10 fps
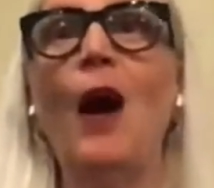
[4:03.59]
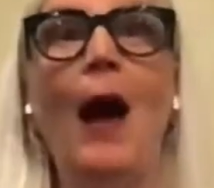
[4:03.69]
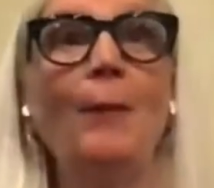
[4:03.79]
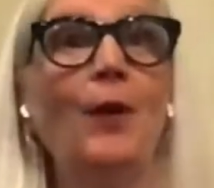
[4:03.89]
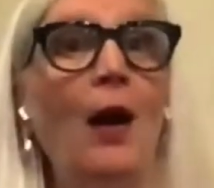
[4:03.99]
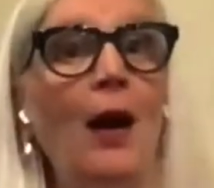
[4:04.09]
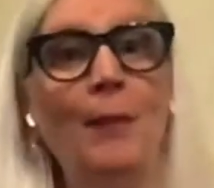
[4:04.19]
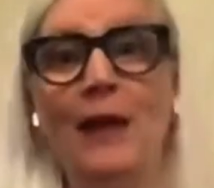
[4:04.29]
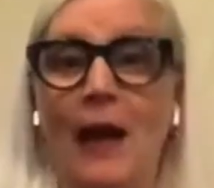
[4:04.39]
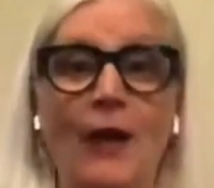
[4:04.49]
cop car
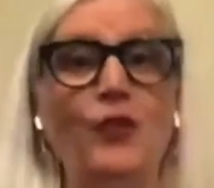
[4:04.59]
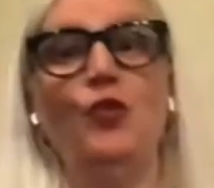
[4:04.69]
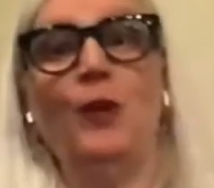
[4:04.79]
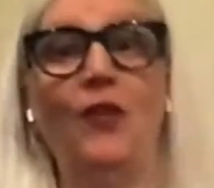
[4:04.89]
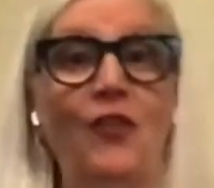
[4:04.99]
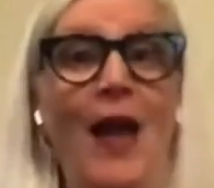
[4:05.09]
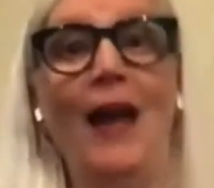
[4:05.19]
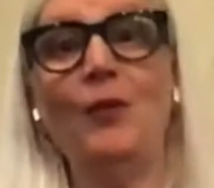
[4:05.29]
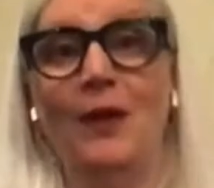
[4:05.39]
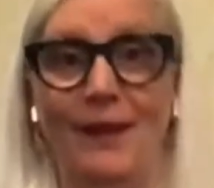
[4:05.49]
behind you with
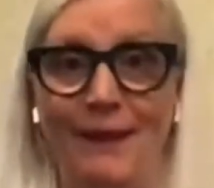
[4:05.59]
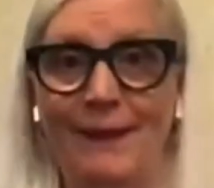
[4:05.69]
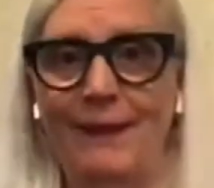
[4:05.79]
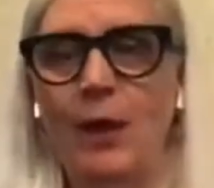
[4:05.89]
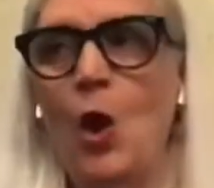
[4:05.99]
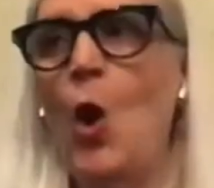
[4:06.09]
sirens,